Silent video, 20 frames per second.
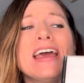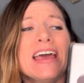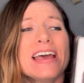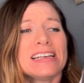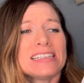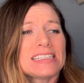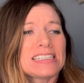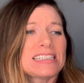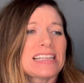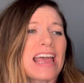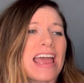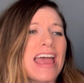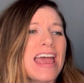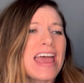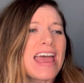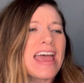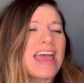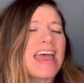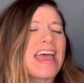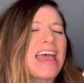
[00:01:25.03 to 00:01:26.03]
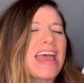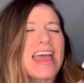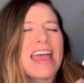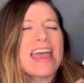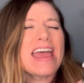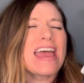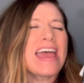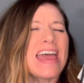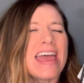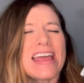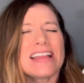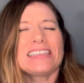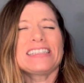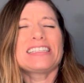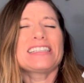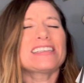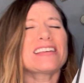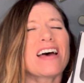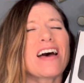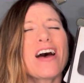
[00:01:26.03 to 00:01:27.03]

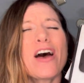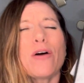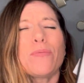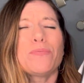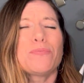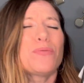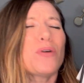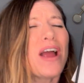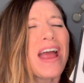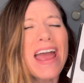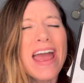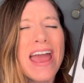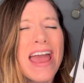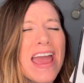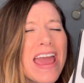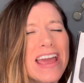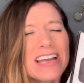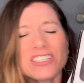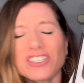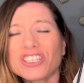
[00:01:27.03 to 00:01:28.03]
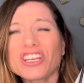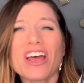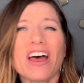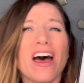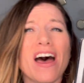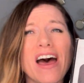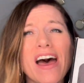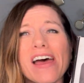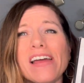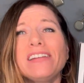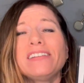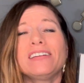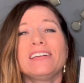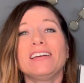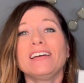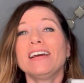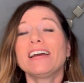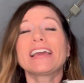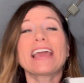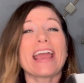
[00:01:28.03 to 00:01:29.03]
Scentabration.
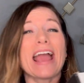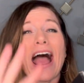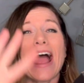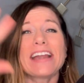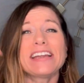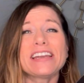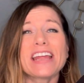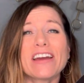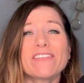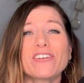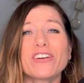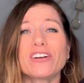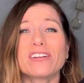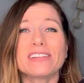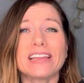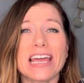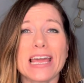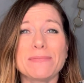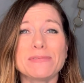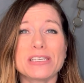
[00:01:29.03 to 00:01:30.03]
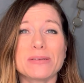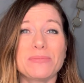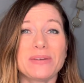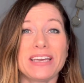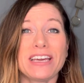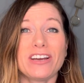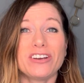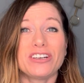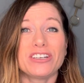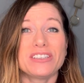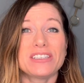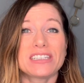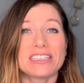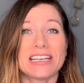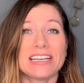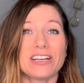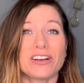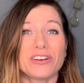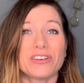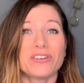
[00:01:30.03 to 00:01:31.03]
Okay, I never claimed to be a good
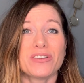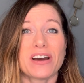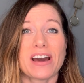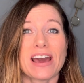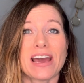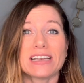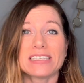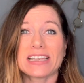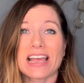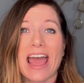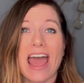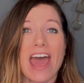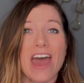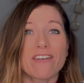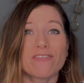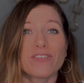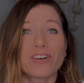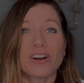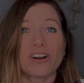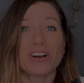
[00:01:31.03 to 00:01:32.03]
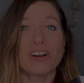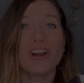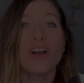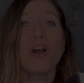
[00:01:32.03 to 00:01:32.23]
singer, you guys, ever.